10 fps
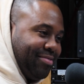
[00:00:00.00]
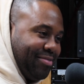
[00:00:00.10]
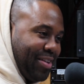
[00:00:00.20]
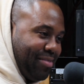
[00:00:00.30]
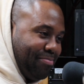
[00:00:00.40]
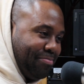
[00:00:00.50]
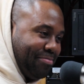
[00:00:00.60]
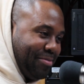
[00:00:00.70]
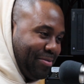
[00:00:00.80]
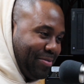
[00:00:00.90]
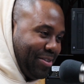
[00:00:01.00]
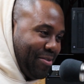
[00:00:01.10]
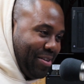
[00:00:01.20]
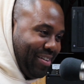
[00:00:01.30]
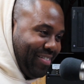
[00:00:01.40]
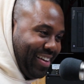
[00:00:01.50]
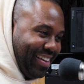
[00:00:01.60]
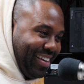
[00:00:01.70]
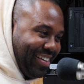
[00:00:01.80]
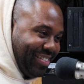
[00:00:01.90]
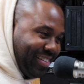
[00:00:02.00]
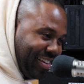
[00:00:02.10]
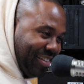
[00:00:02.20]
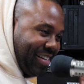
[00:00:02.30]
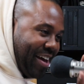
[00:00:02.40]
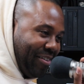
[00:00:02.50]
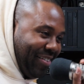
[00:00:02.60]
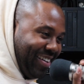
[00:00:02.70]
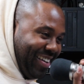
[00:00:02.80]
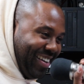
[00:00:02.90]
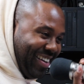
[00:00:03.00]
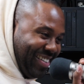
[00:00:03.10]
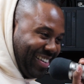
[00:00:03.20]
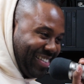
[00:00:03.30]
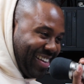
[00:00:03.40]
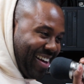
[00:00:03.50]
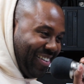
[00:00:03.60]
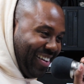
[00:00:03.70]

Wait. What's going on? Wait. Is he in time? Is he in time?